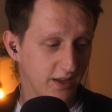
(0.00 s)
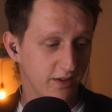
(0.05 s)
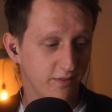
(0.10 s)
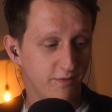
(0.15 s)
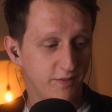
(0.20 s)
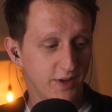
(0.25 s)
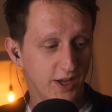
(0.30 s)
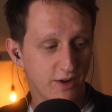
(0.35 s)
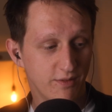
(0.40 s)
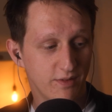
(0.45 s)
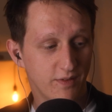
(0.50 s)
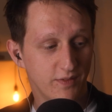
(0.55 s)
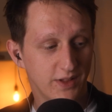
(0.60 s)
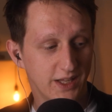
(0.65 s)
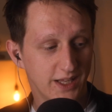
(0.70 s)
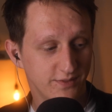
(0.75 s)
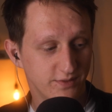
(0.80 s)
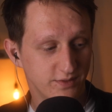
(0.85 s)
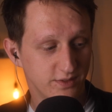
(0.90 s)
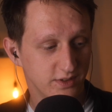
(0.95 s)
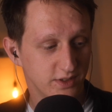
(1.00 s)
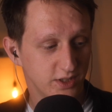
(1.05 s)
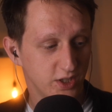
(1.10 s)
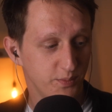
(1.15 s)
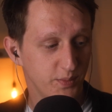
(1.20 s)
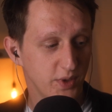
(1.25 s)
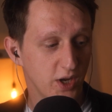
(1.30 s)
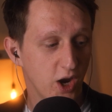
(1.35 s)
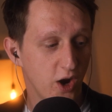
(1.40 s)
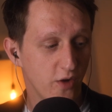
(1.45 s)
Fear of lifts
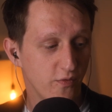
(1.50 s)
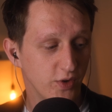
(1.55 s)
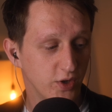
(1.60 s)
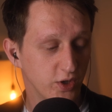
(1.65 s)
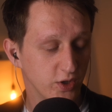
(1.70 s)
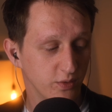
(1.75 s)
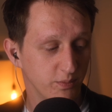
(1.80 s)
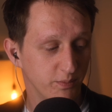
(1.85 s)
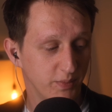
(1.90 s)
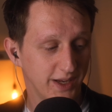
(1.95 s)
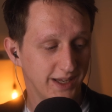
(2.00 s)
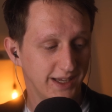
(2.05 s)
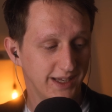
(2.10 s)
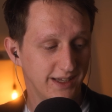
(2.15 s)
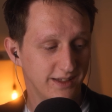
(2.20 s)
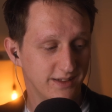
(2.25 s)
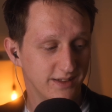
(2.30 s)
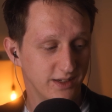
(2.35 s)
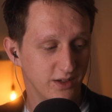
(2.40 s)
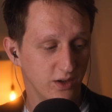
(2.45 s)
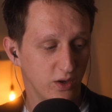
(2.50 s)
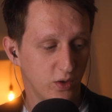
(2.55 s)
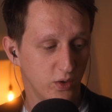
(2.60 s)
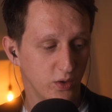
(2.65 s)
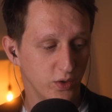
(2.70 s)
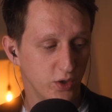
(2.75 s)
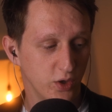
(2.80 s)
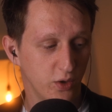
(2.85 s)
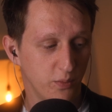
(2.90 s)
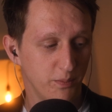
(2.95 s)
can be overcome by eating
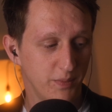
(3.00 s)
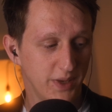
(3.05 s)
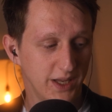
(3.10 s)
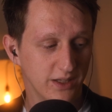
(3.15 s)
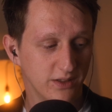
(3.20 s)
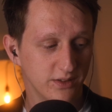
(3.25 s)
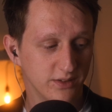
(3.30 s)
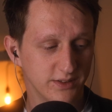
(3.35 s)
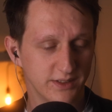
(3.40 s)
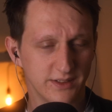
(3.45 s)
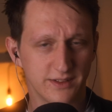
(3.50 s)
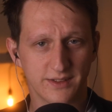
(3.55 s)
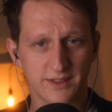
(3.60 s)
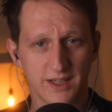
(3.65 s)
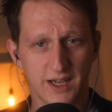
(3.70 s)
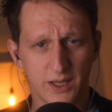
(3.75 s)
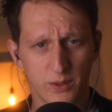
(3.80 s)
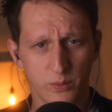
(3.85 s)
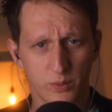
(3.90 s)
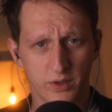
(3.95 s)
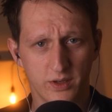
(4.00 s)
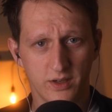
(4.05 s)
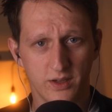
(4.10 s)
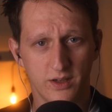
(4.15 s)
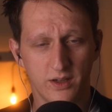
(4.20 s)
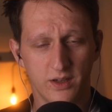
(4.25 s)
all your meals inside one.